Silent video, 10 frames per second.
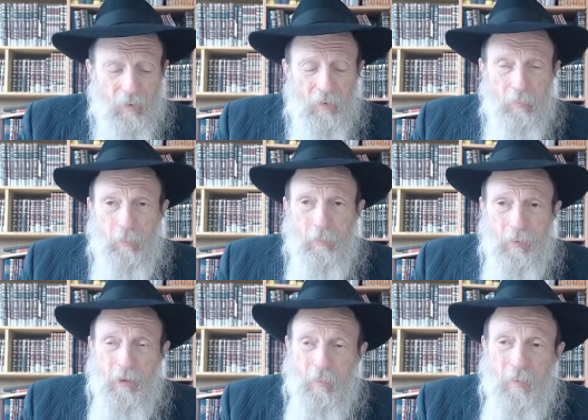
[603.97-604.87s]
but
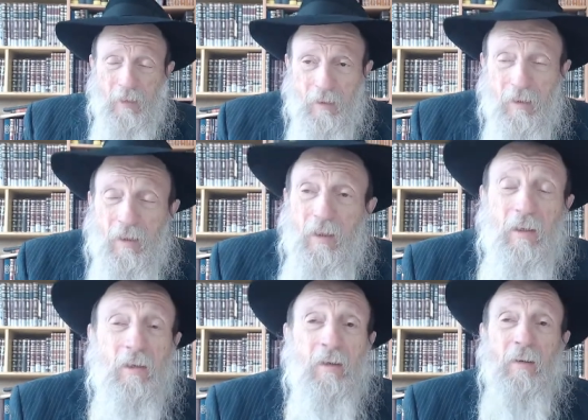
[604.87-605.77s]
please make
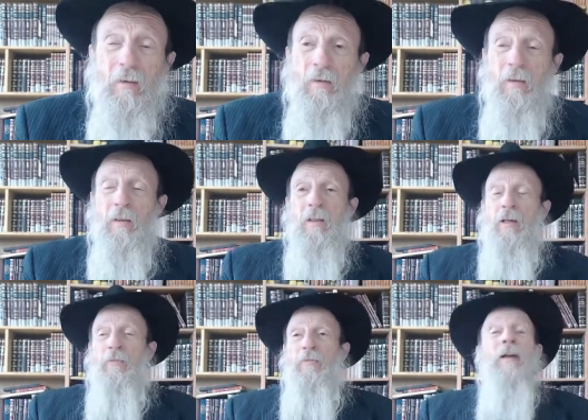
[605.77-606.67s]
the, the,
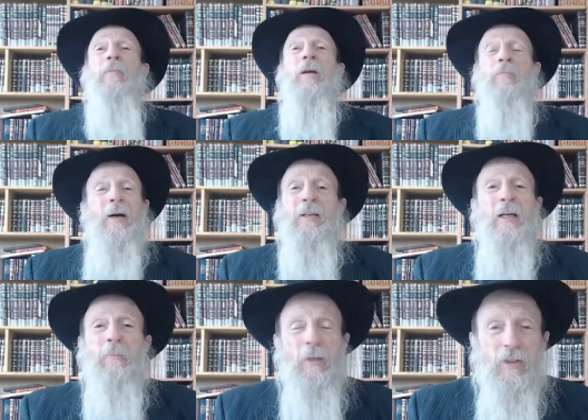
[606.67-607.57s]
the find me a
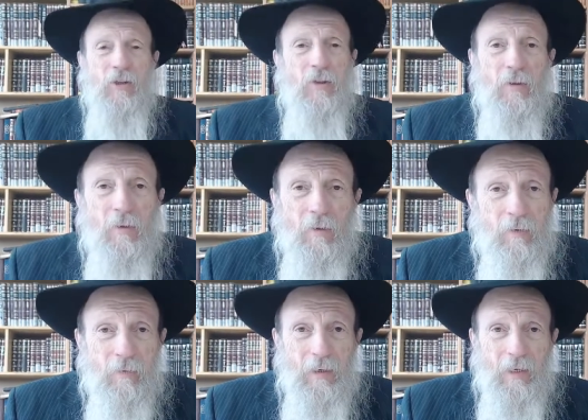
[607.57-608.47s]
parking place.
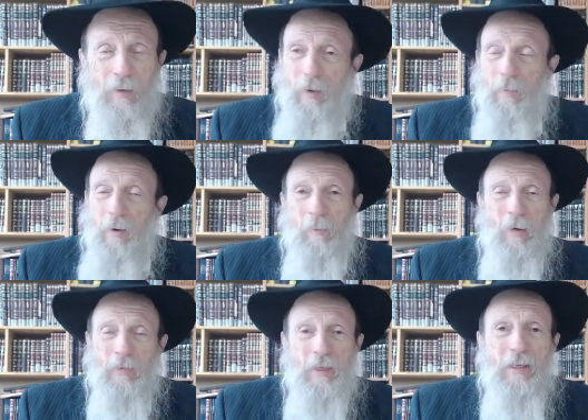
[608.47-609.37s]
Right? I'm, I'm, I'm,
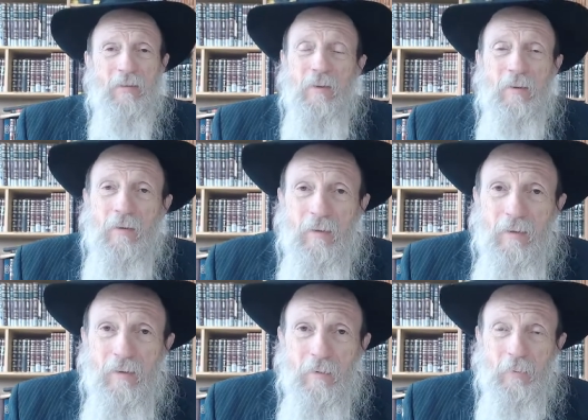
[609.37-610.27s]
I'm late.
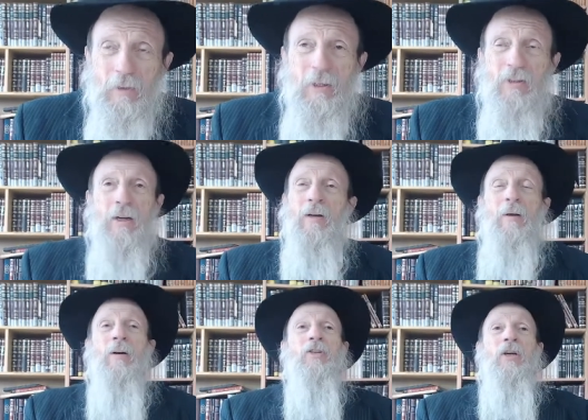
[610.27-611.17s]
Please,
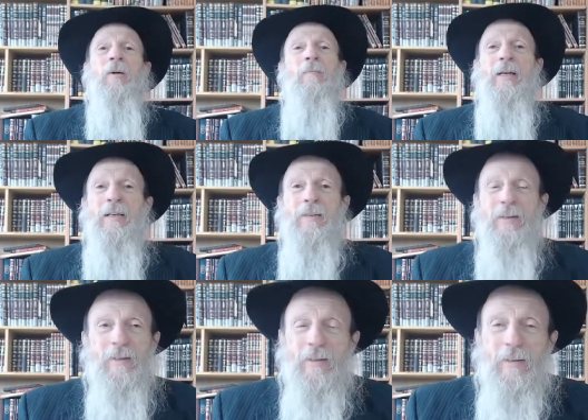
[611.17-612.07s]
uh, Hashem, make it
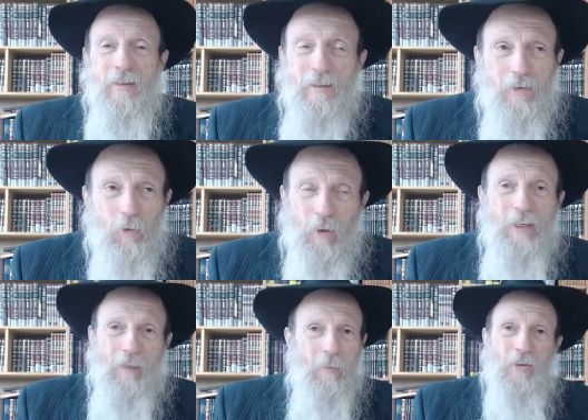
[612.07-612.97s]
that the, the, the
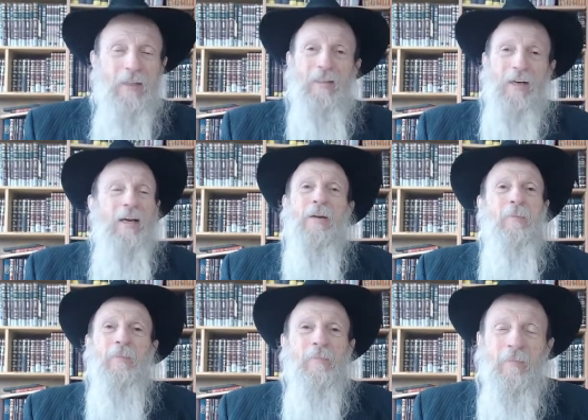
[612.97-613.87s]
train comes on
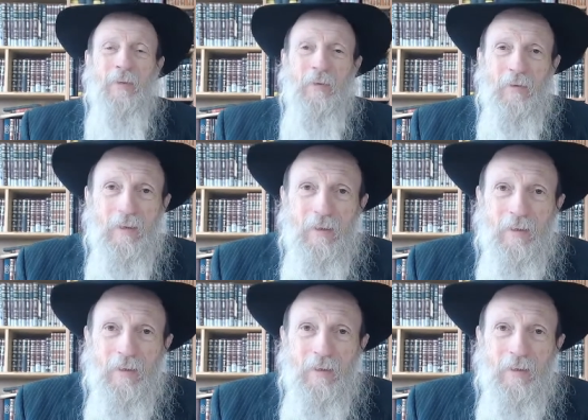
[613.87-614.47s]
time. Right?